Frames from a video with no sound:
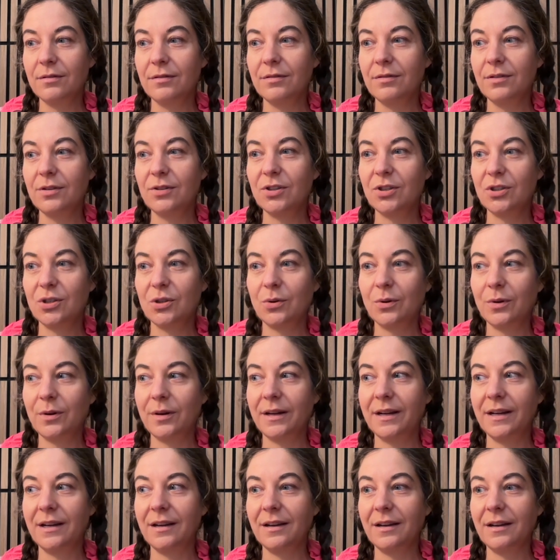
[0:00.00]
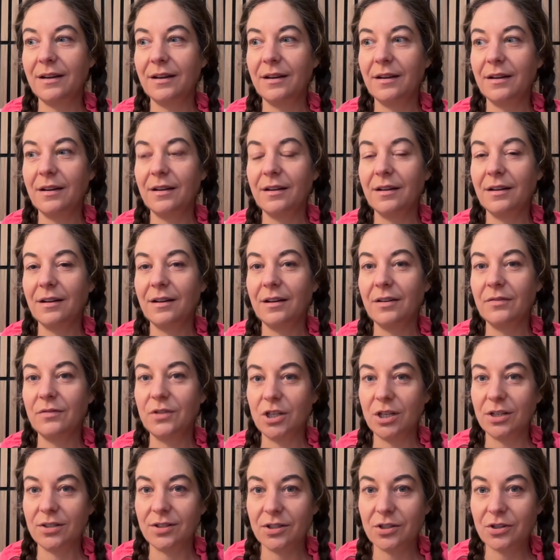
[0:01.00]
the story of
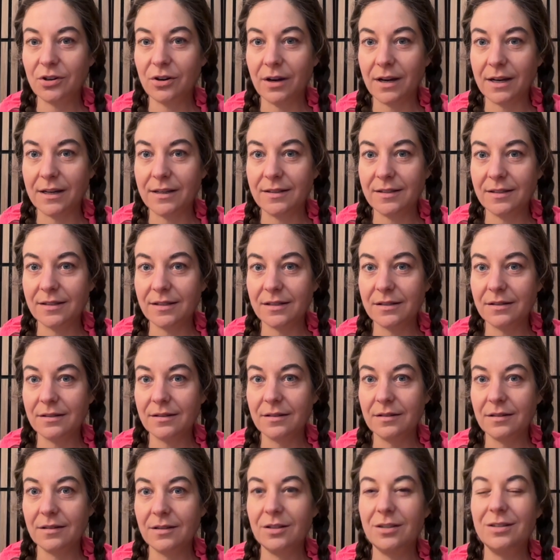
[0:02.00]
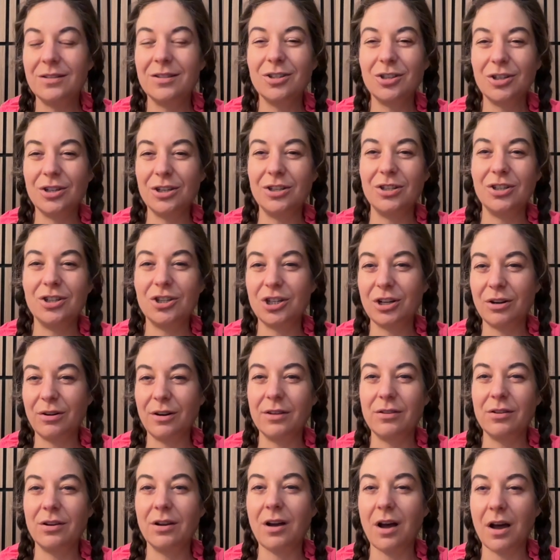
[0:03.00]
Jesus Christ. She's
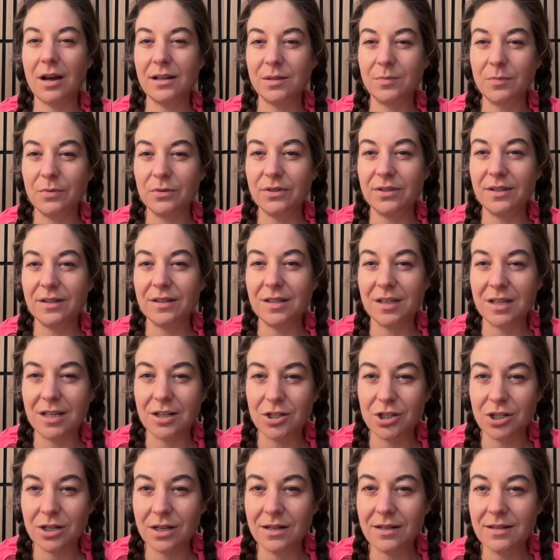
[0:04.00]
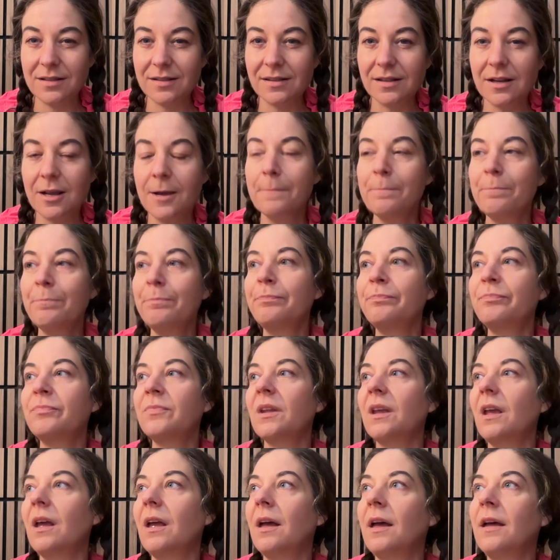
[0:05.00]
sharing the Gospels, the teachings,
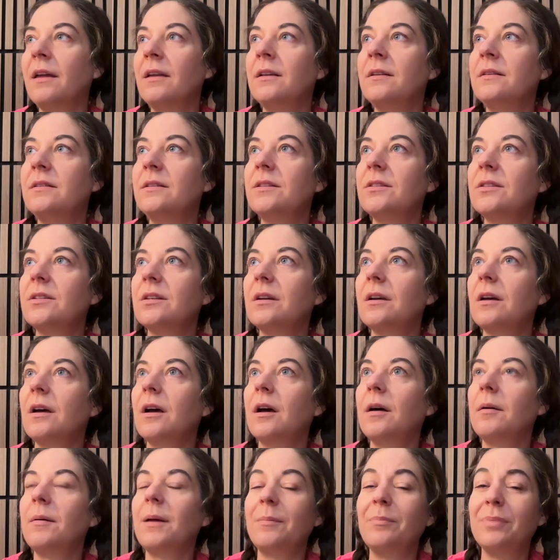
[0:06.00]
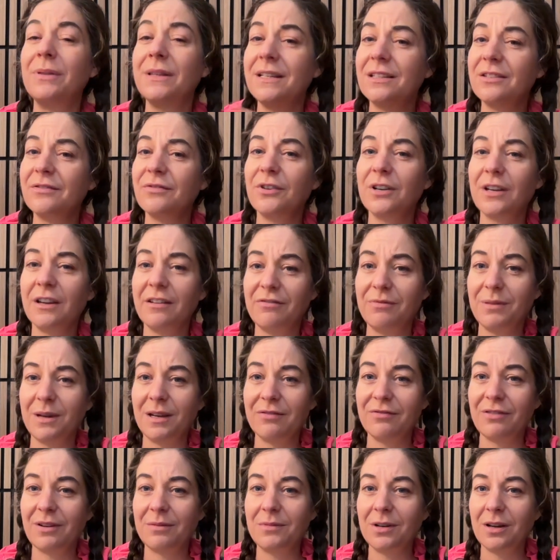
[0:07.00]
and please forgive me
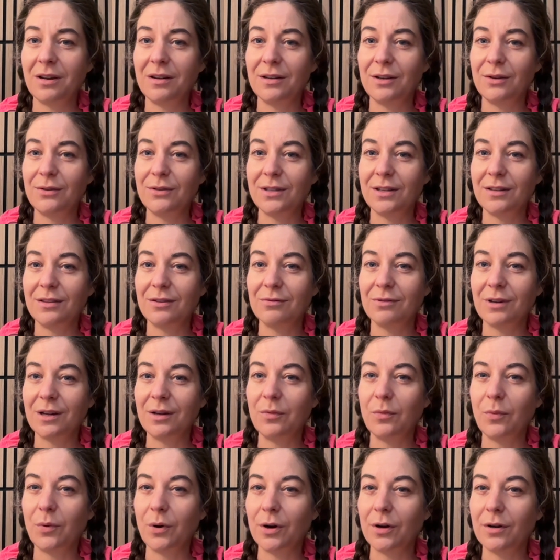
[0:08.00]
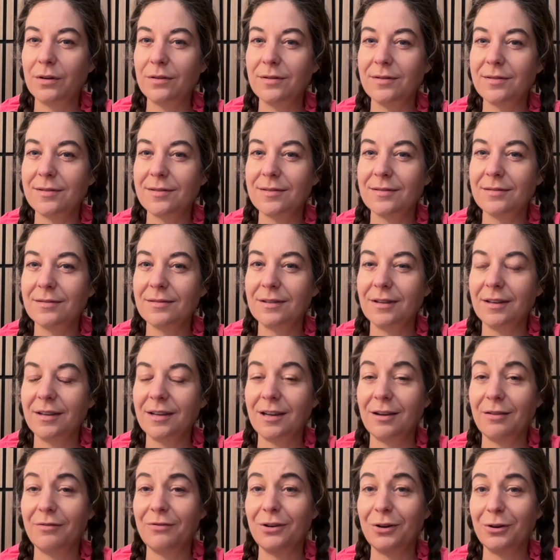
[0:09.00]
if I'm not using the right words. Like
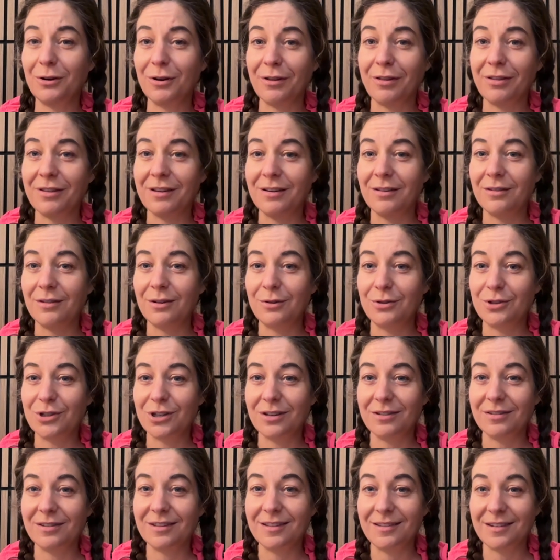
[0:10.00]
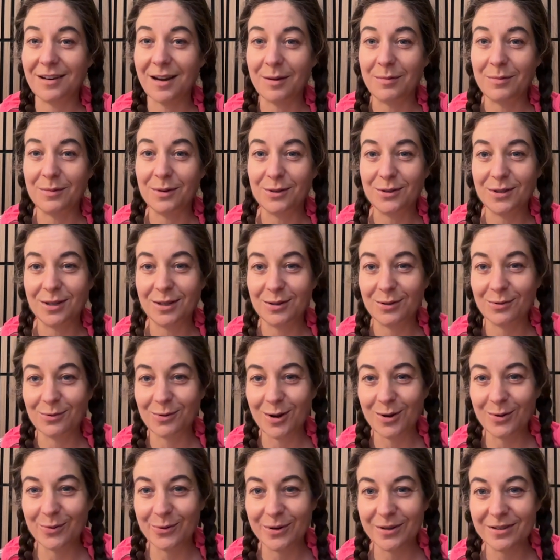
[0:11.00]
if you're a theologian, then I'm using the
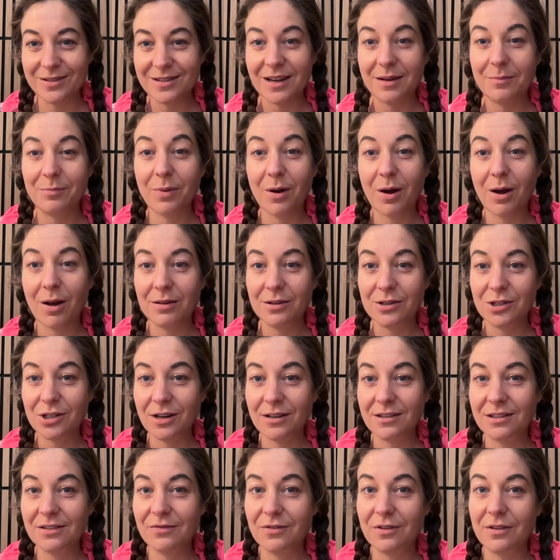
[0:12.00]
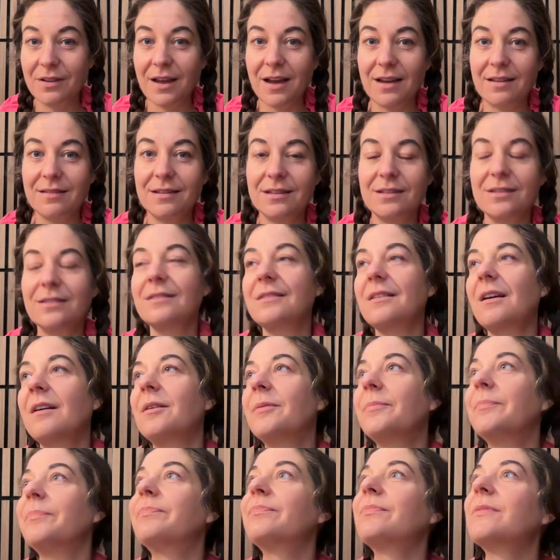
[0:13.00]
wrong words. I apologize for that. It's,
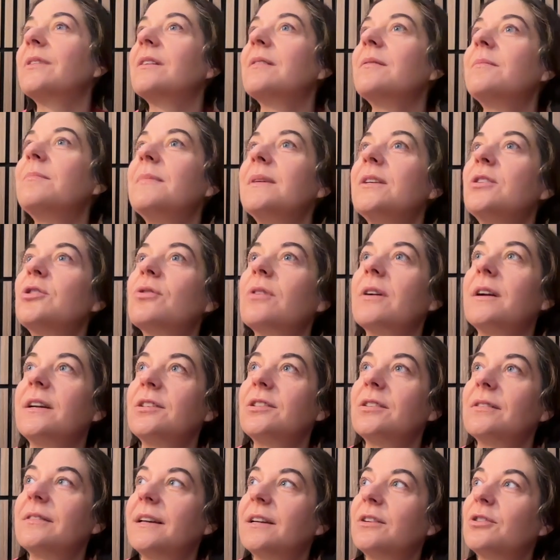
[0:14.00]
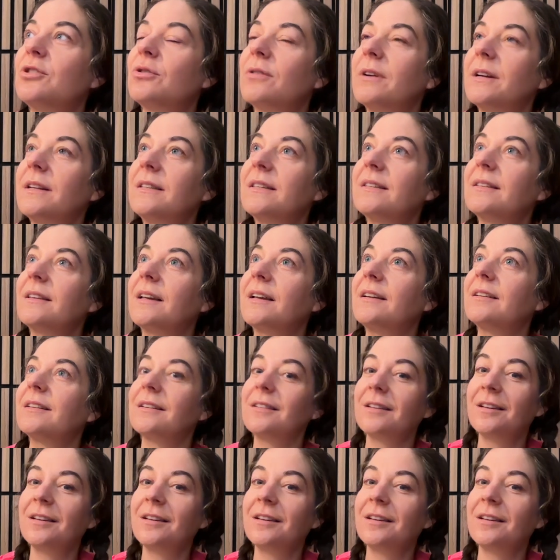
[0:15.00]
me trying to like translate